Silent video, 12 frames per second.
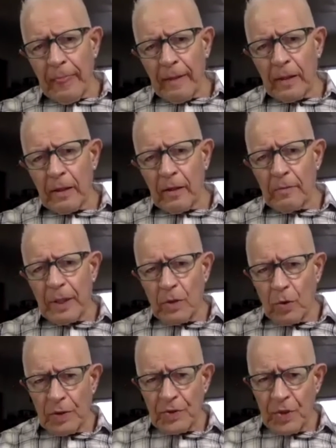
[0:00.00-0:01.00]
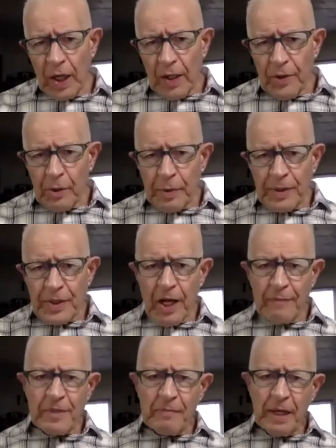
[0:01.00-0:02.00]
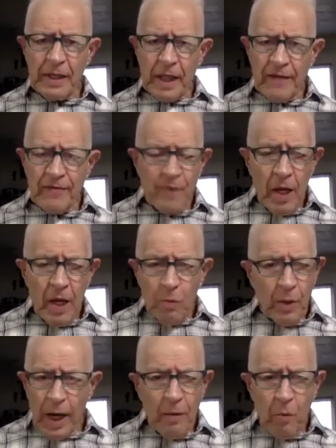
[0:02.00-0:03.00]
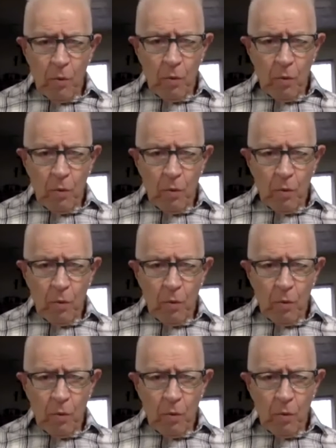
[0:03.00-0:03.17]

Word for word: you know, because there were times in my life when I